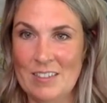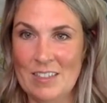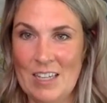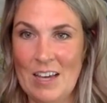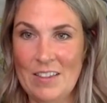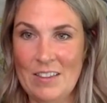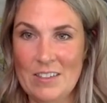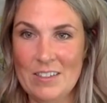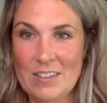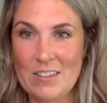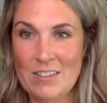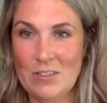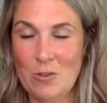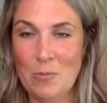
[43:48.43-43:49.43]
Yeah, the list
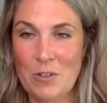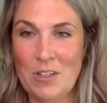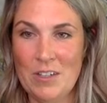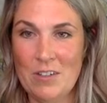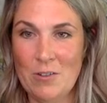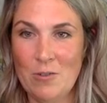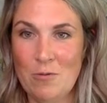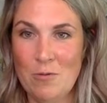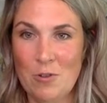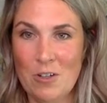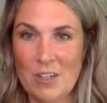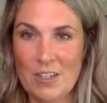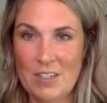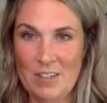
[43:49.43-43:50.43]
is open. Go for
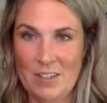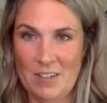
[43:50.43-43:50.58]
it.